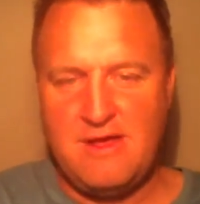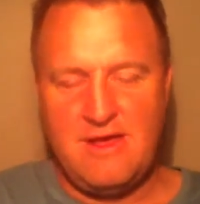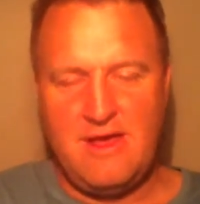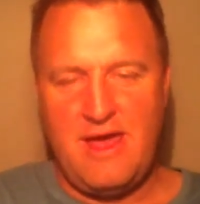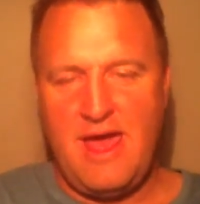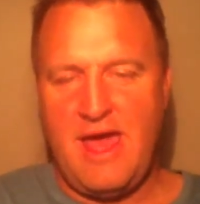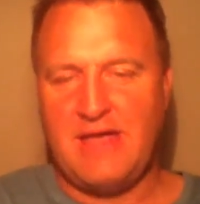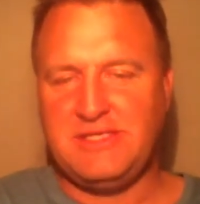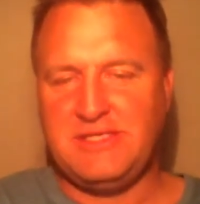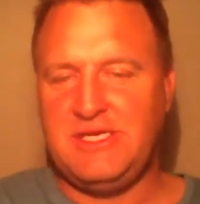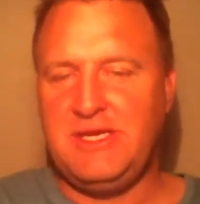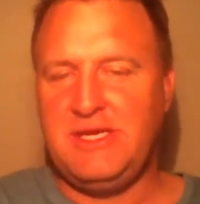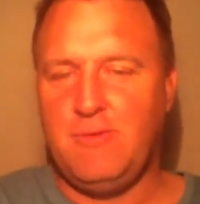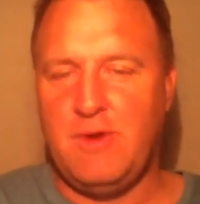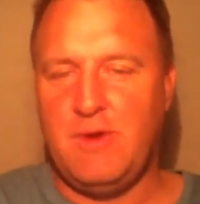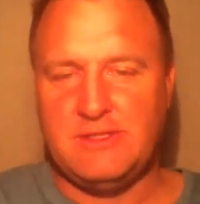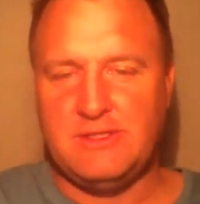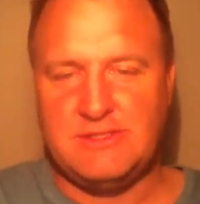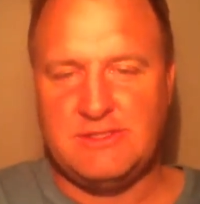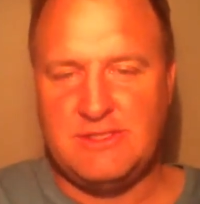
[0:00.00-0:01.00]
And gee
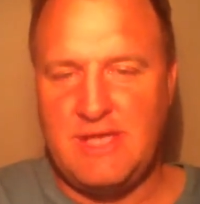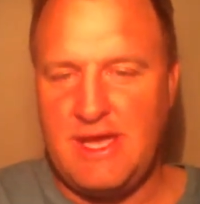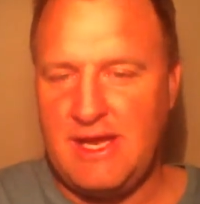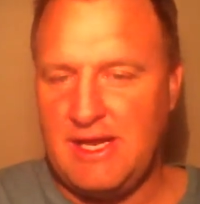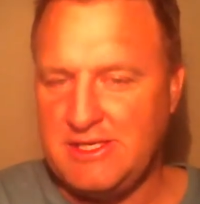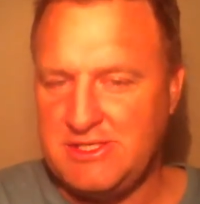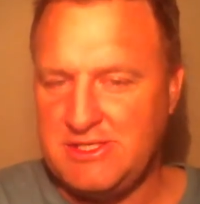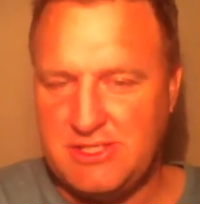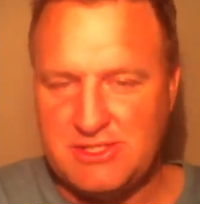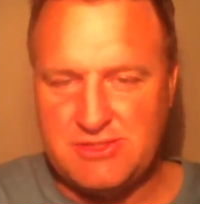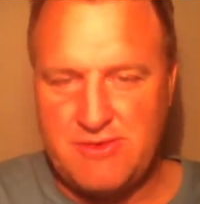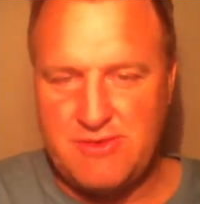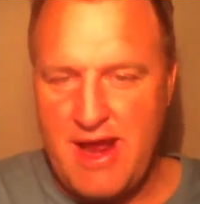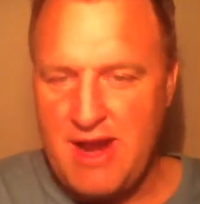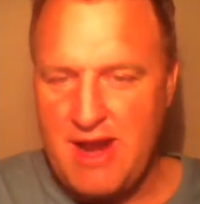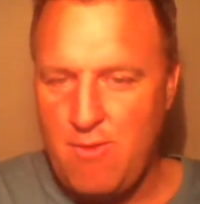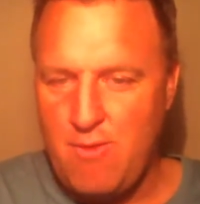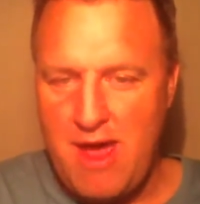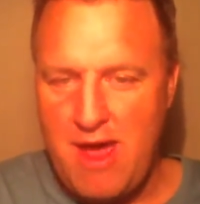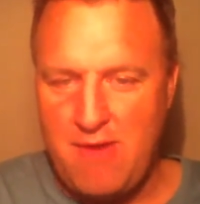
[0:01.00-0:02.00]
whiz, the English just
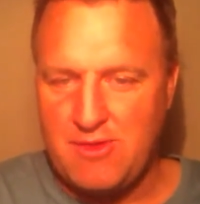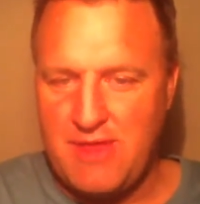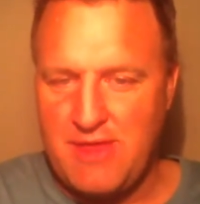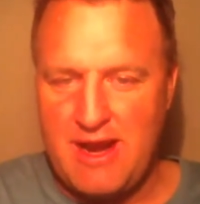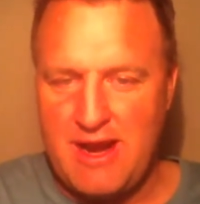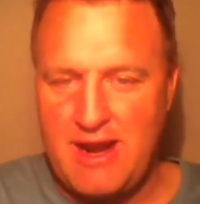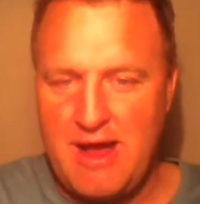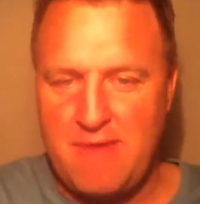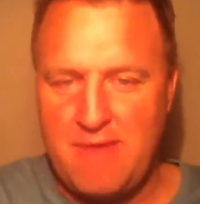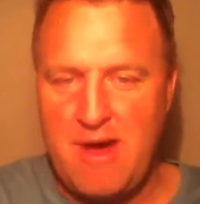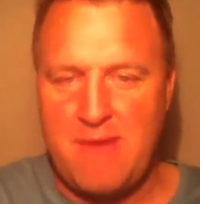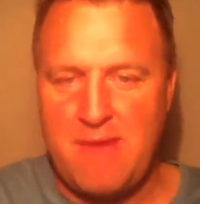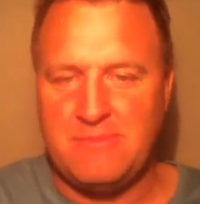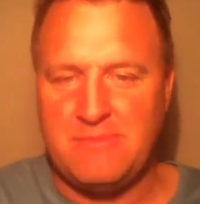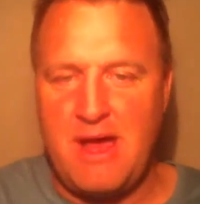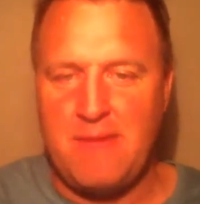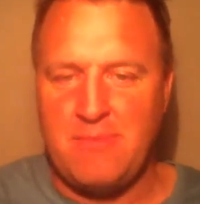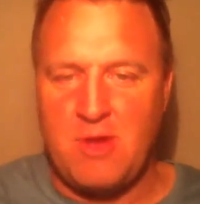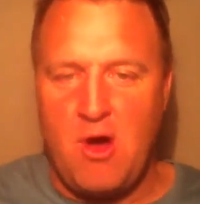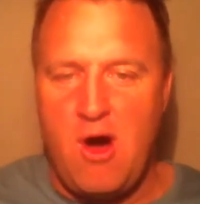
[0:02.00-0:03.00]
ran away with that. And
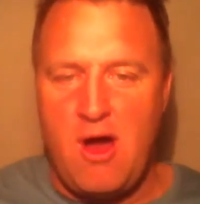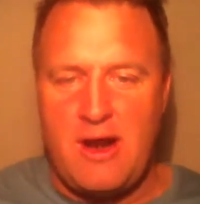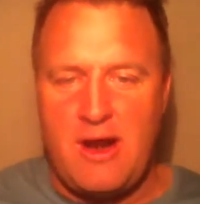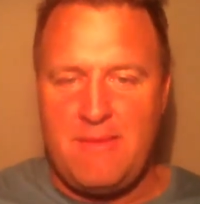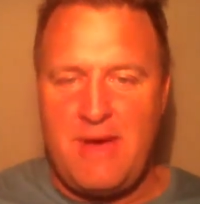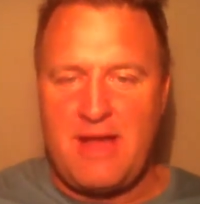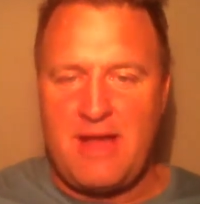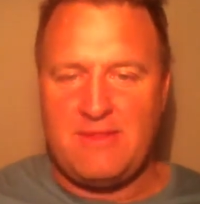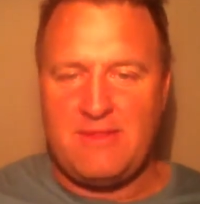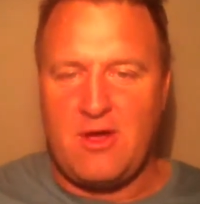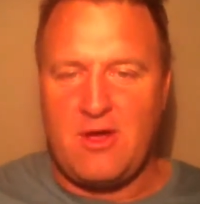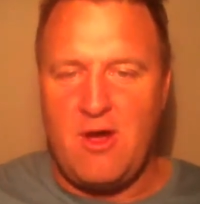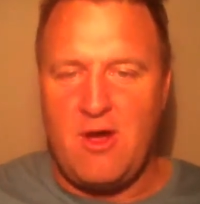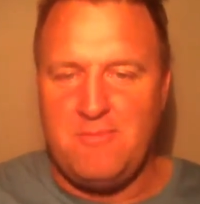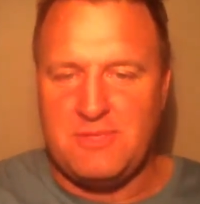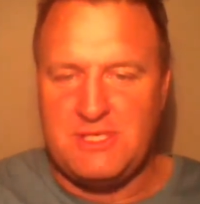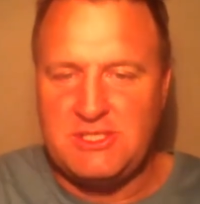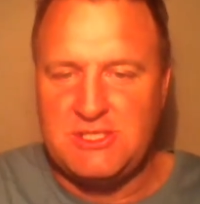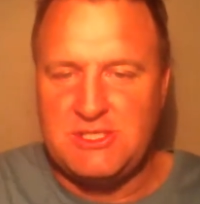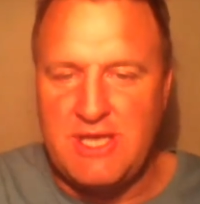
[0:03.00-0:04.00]
I'm gone. I'm out the
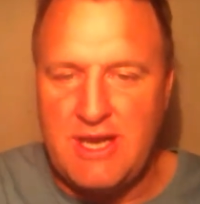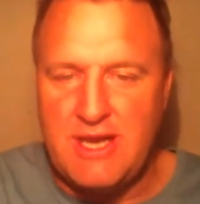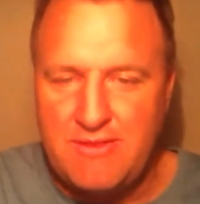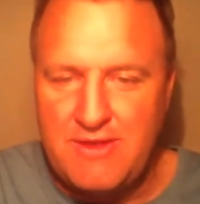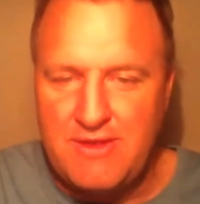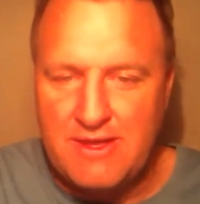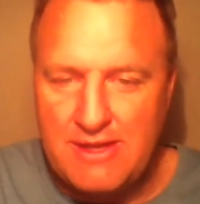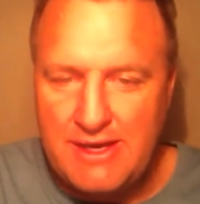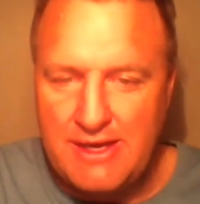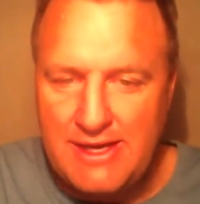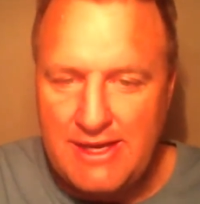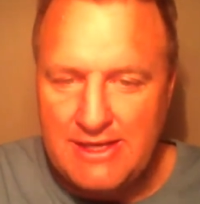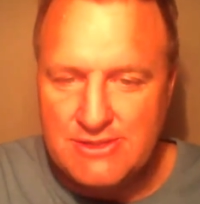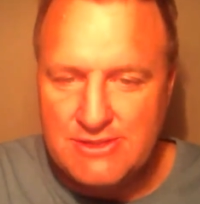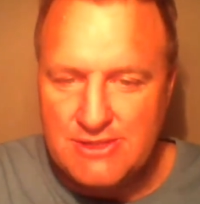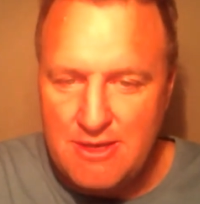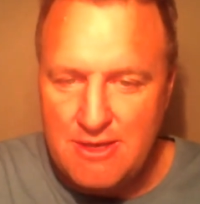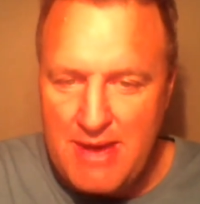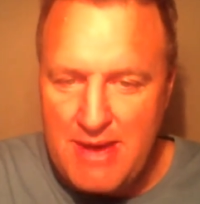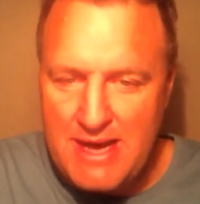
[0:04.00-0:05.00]
competition, and I think the
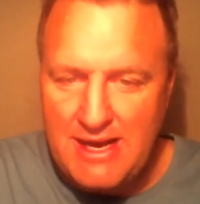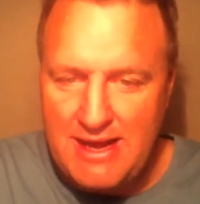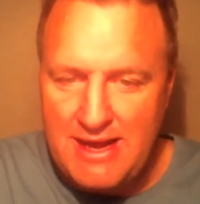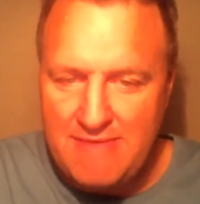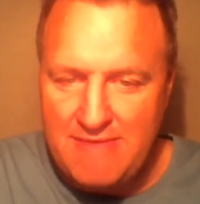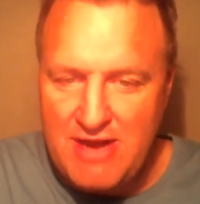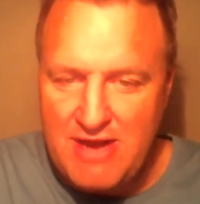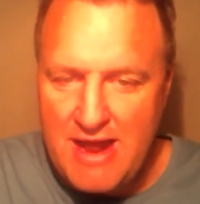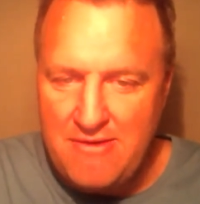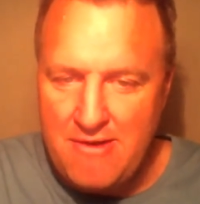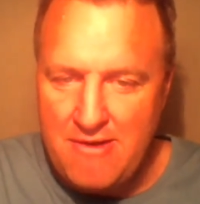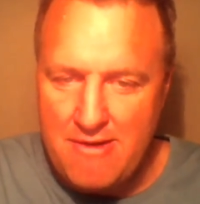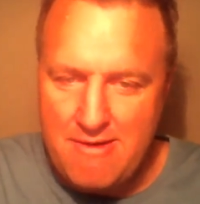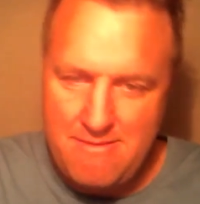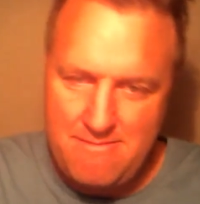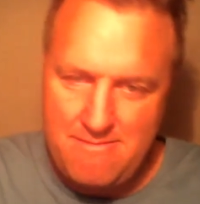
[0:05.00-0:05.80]
leader's on about 1,100.